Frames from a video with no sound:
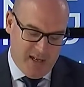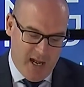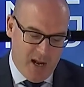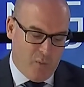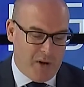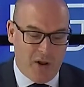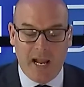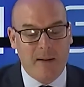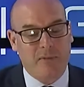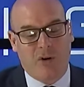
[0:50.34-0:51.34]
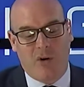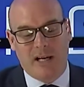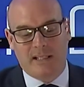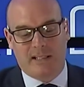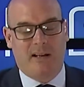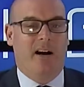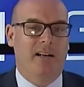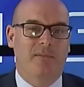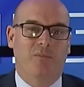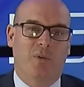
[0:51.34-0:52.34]
Uh, when I came to Christ,
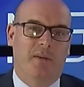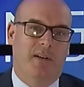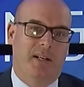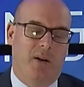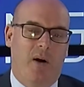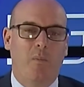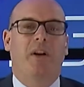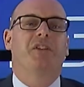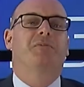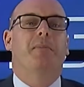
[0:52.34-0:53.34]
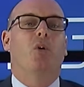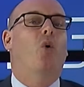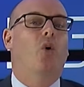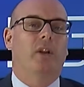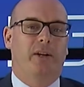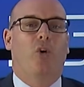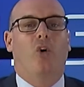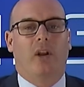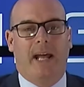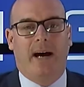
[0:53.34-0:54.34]
I were, you know, I'm one of those people all in or
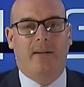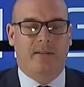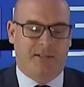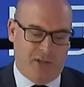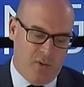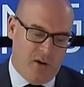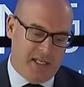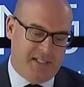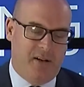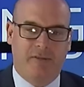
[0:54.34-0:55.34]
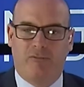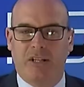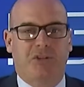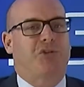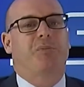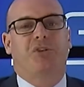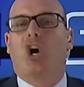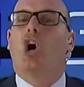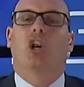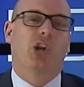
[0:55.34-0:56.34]
all out. So I started reading
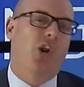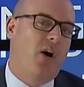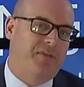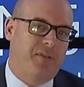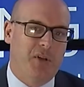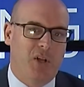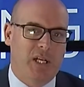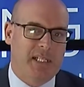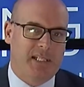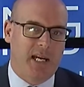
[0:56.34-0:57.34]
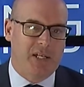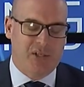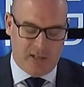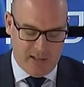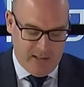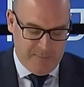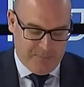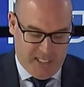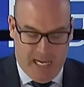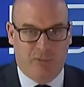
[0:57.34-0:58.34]
scripture a lot from an early stage. And
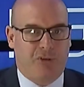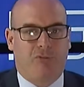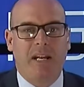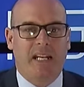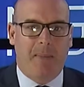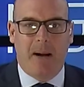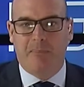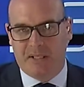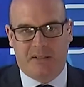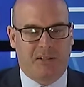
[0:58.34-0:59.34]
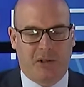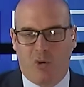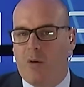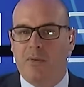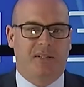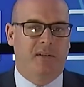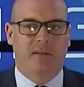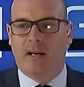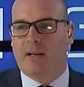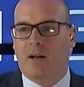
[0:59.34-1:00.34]
and was reading about business and commerce
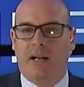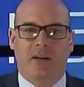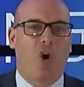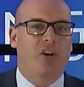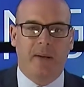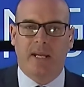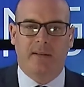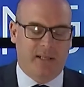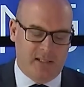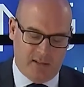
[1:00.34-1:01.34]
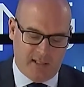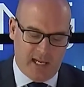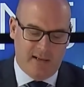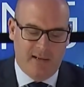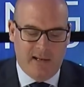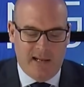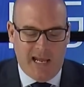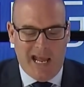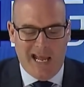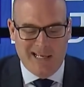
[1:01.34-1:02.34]
and, and, and economy and things like that.
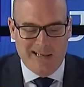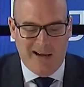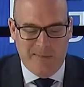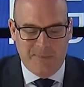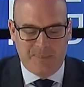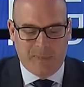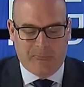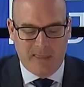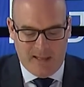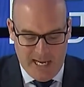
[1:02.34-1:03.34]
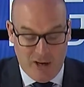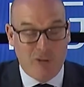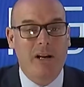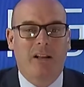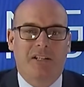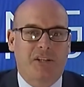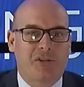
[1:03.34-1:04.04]
And, um, and I realized